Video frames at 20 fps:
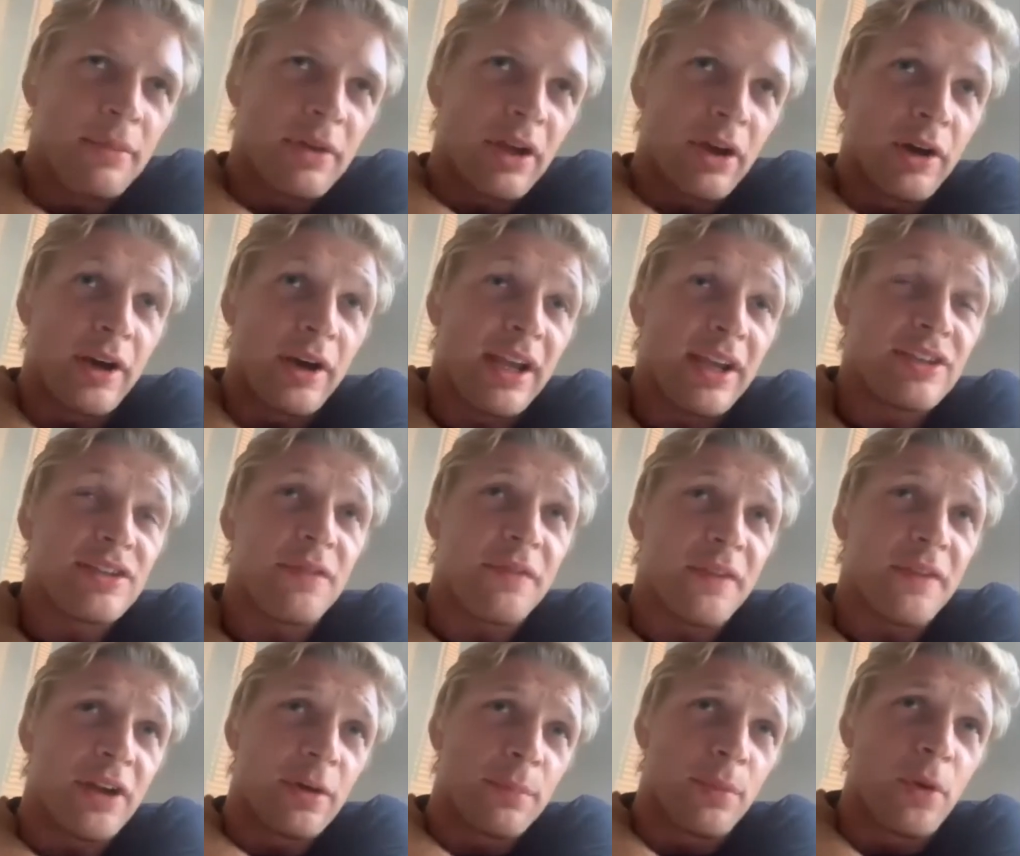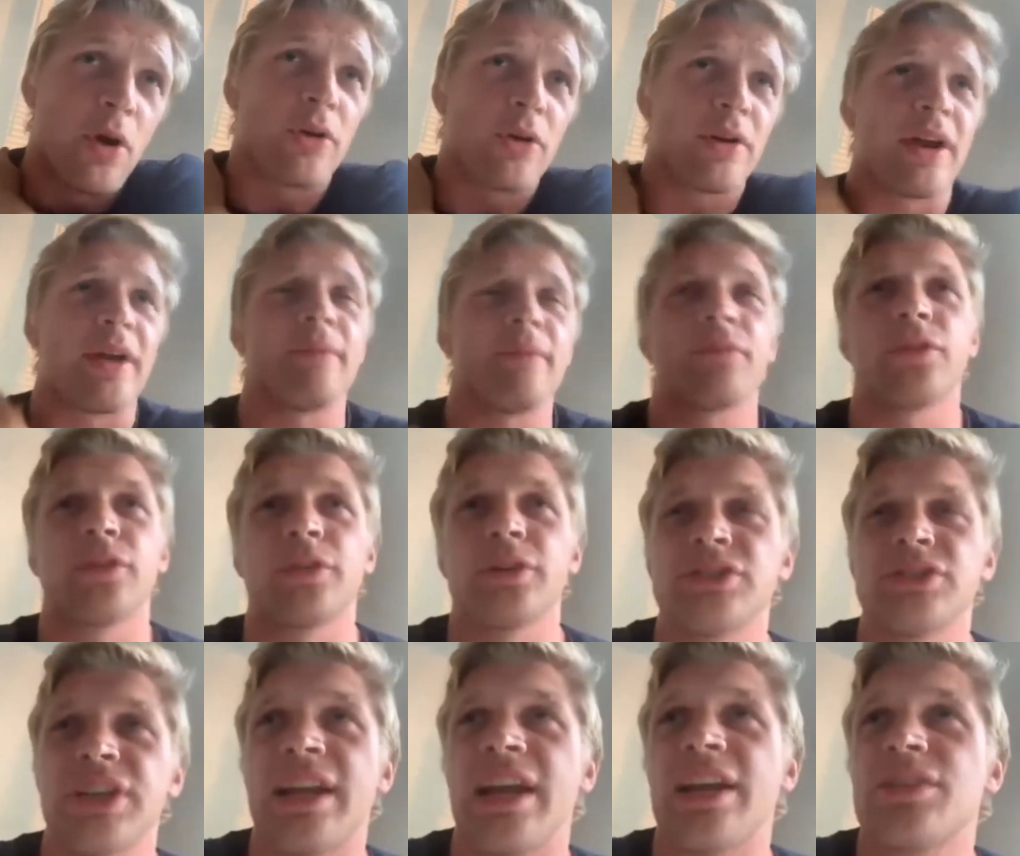or is a feeder program for
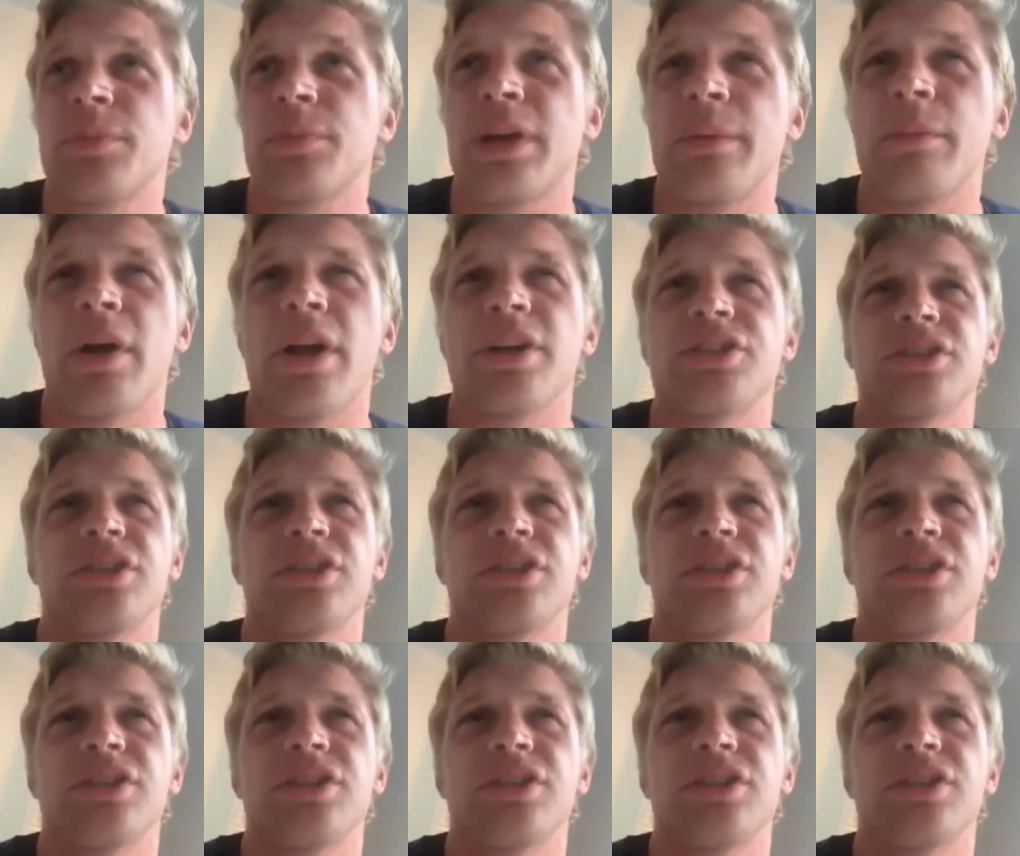St. Ed's pretty much.